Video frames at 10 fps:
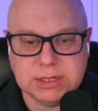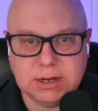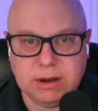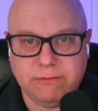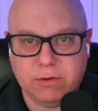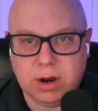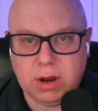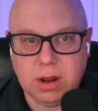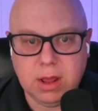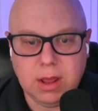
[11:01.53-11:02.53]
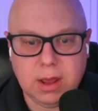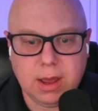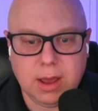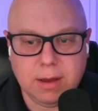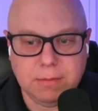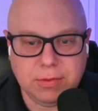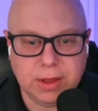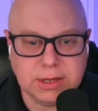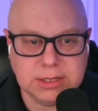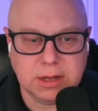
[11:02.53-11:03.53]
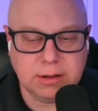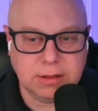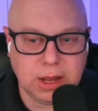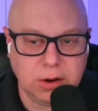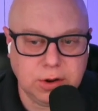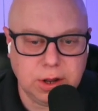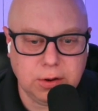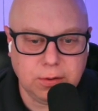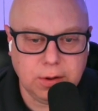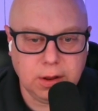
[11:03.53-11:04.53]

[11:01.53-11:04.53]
the different things that you do.